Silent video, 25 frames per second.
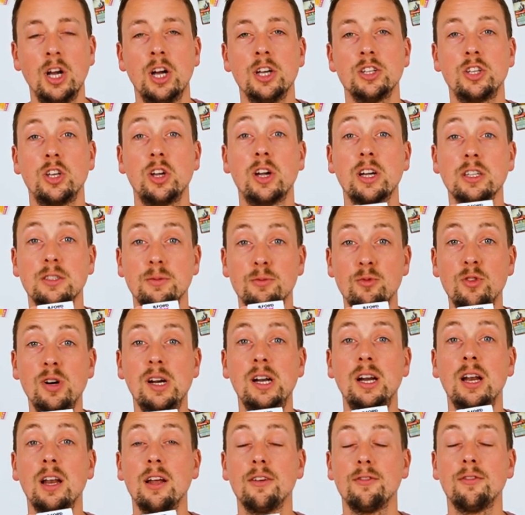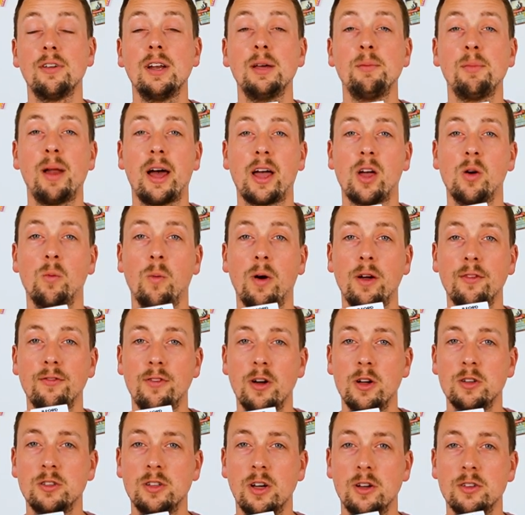So you get some really lovely black and white
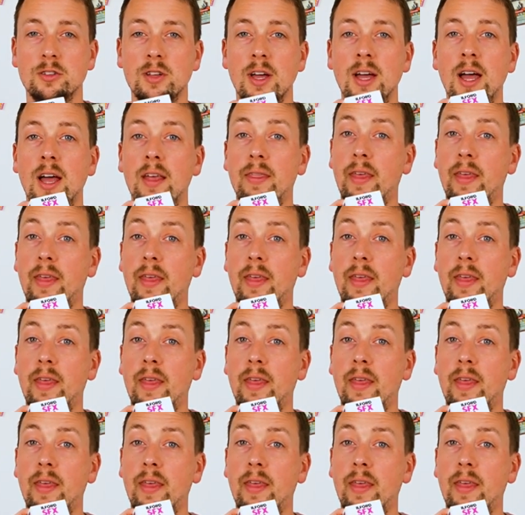photos.